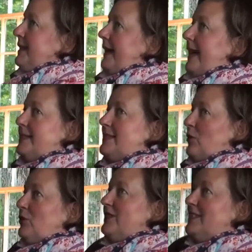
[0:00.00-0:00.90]
I asked
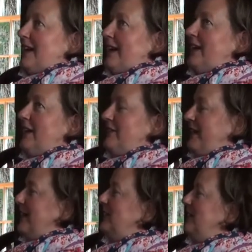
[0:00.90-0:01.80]
the oldest guy on
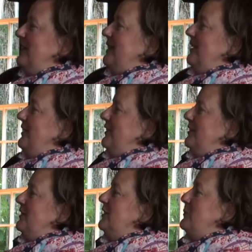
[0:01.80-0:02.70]
faculty there,
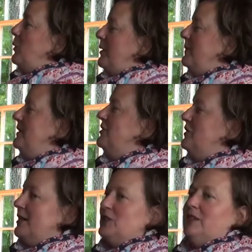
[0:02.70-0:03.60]
could he point me in the
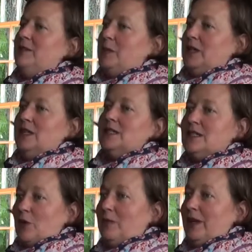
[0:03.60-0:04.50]
direction of a book on
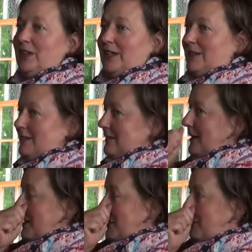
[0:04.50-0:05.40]
stone milling?
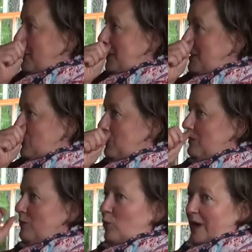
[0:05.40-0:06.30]
Um, because
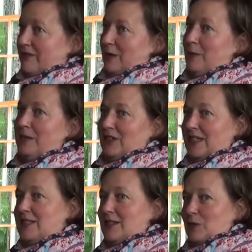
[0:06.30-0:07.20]
white flour
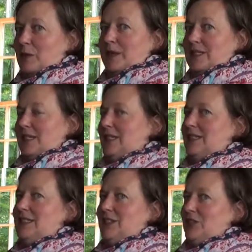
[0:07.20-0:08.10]
milling isn't what we
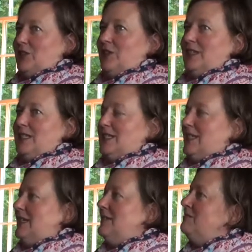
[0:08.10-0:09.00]
intended to do. And he
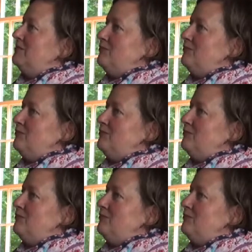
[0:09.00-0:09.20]
said